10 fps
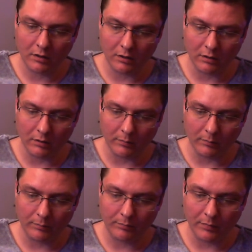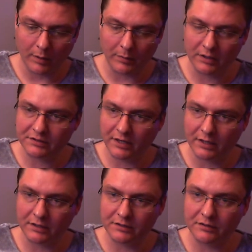Um, I'm not
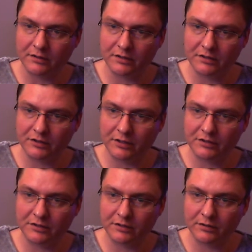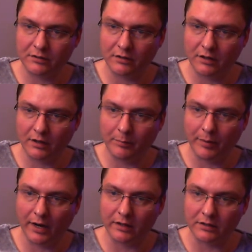saying this is this is just
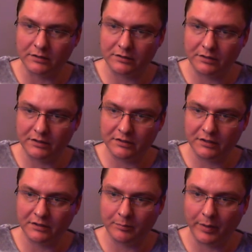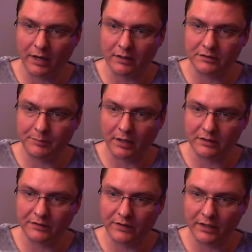imbalance. This is just imbalance,
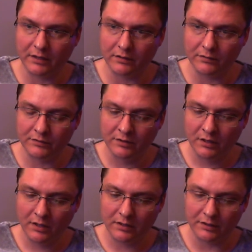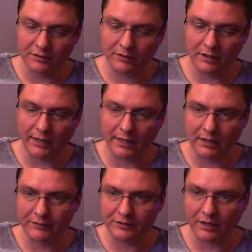positive, negatives. These are the
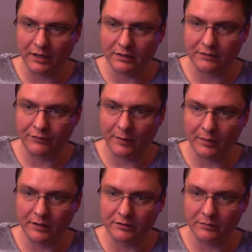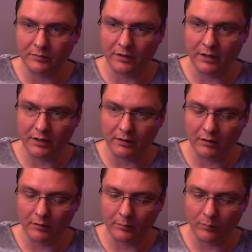negative sides of feminism, and
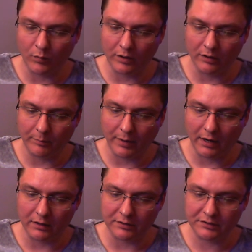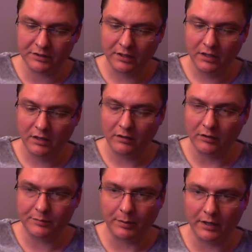um, when you're imbalanced,
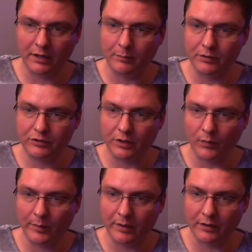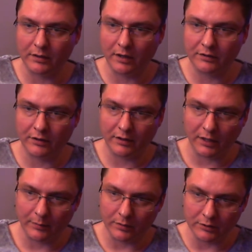there's plenty of mature women out there. I'll tell you
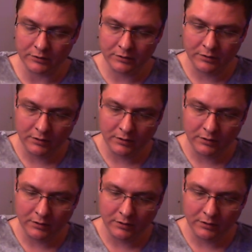that much.